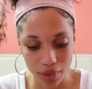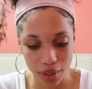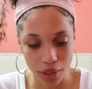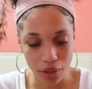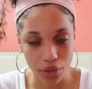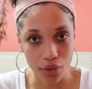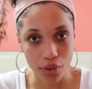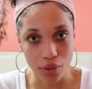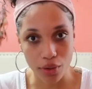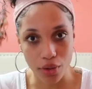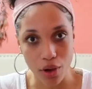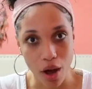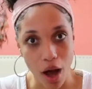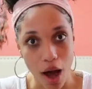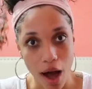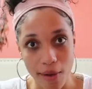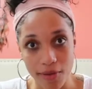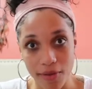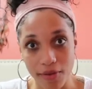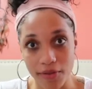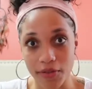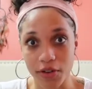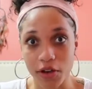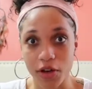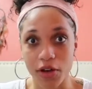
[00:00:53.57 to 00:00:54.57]
throw you
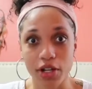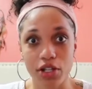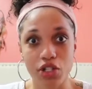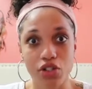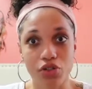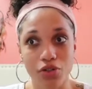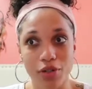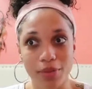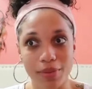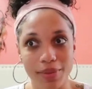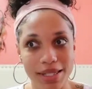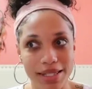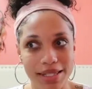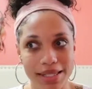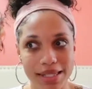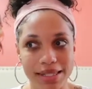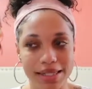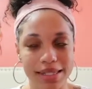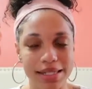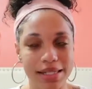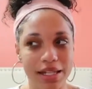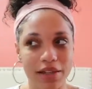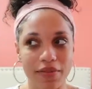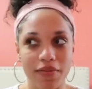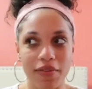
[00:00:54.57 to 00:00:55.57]
off if you're extremely
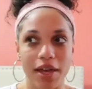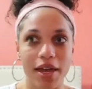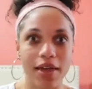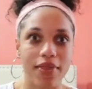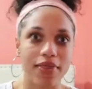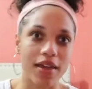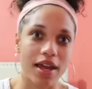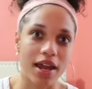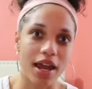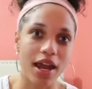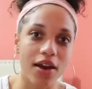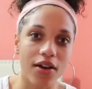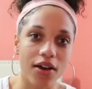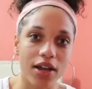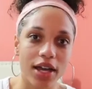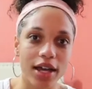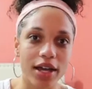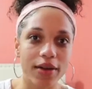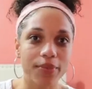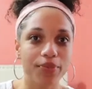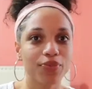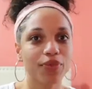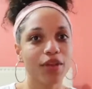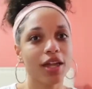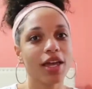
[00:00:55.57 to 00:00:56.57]
sensitive in the
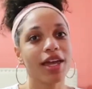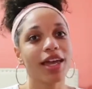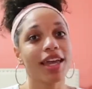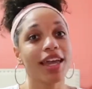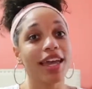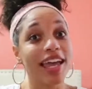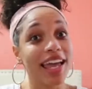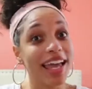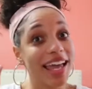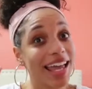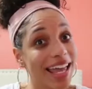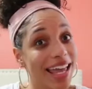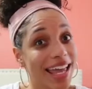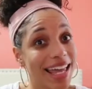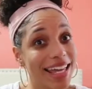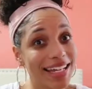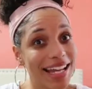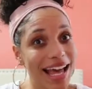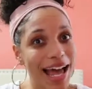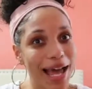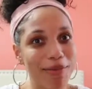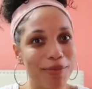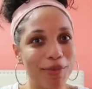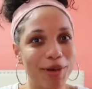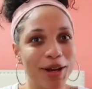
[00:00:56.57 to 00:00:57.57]
area, and
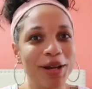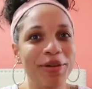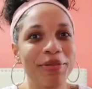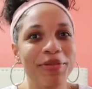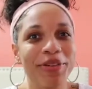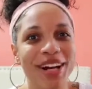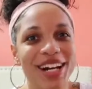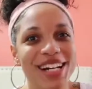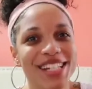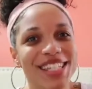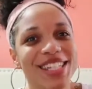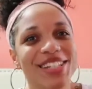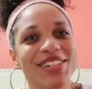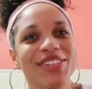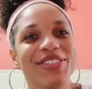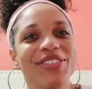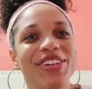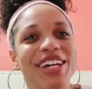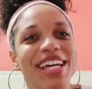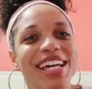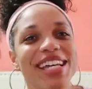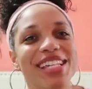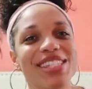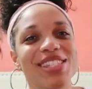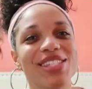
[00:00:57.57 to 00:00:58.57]
I'm one person who
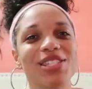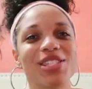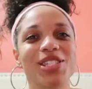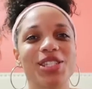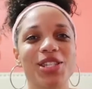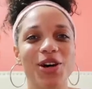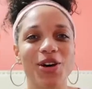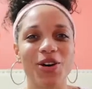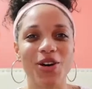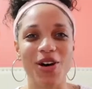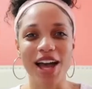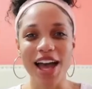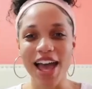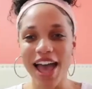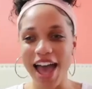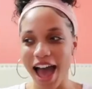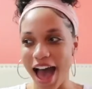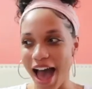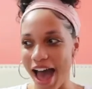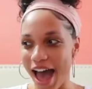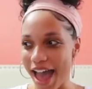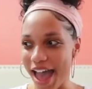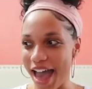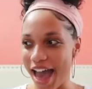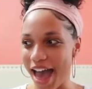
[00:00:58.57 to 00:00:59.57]
is. So
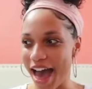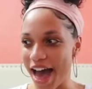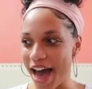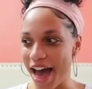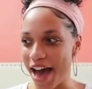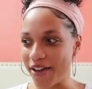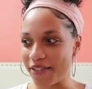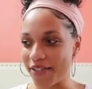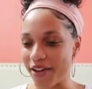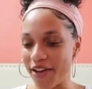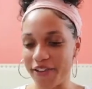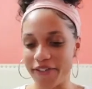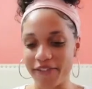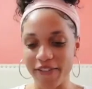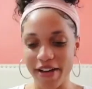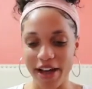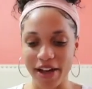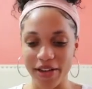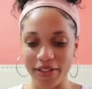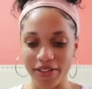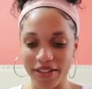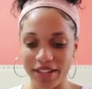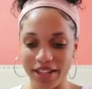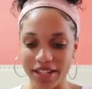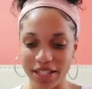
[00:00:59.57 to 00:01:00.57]
I have
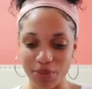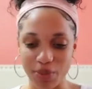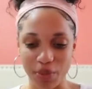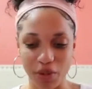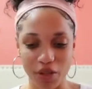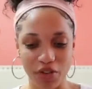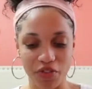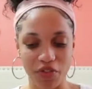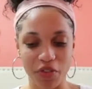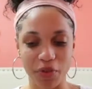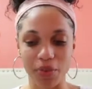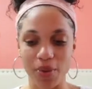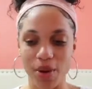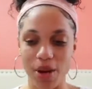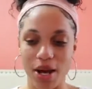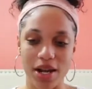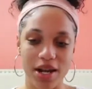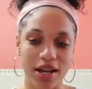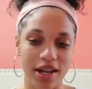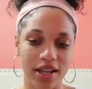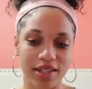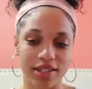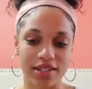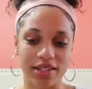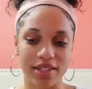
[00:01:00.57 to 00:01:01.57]
found these beautiful
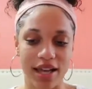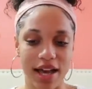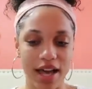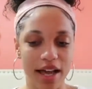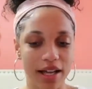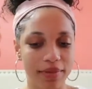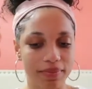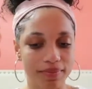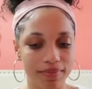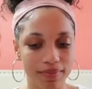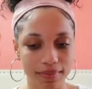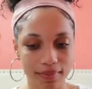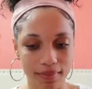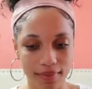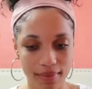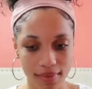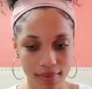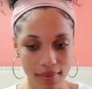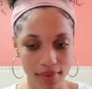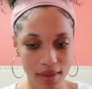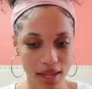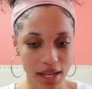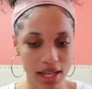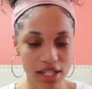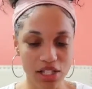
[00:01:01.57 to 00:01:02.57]
products that
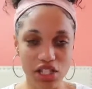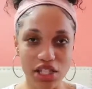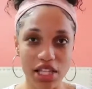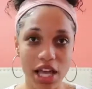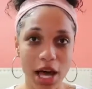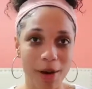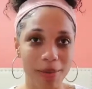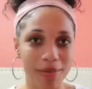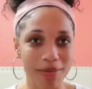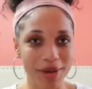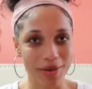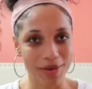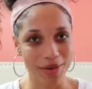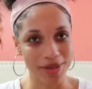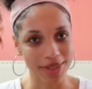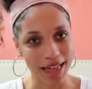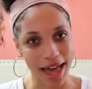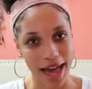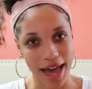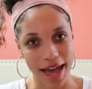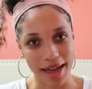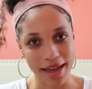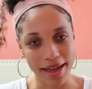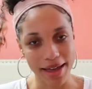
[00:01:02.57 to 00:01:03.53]
just help me with that.